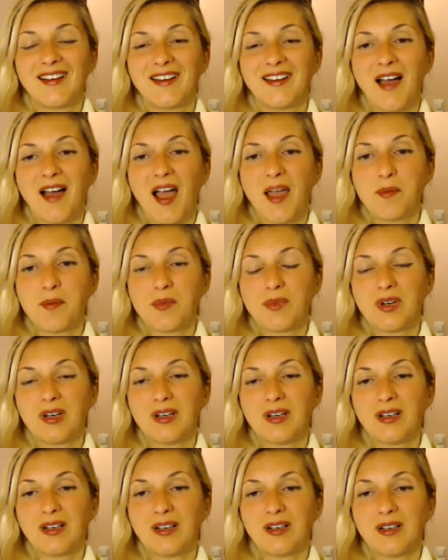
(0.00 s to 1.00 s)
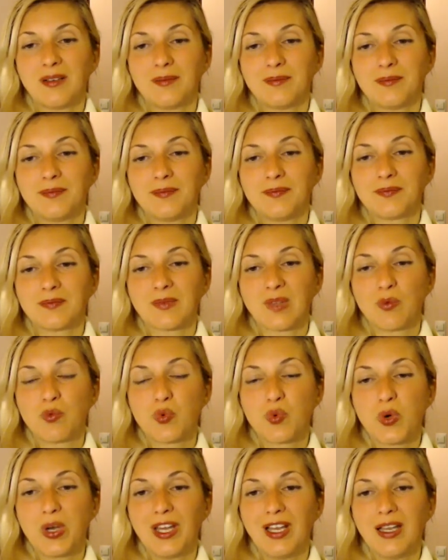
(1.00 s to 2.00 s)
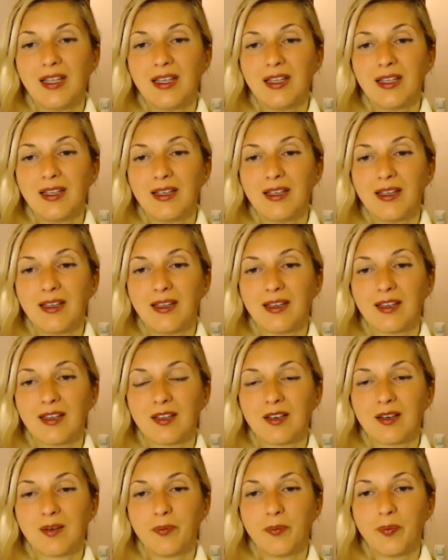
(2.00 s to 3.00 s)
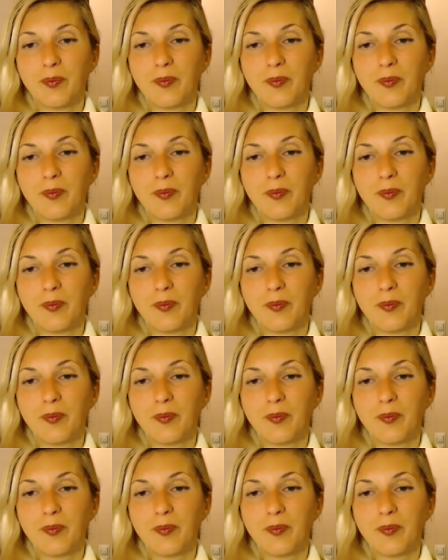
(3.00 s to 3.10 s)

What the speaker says: I'm really in a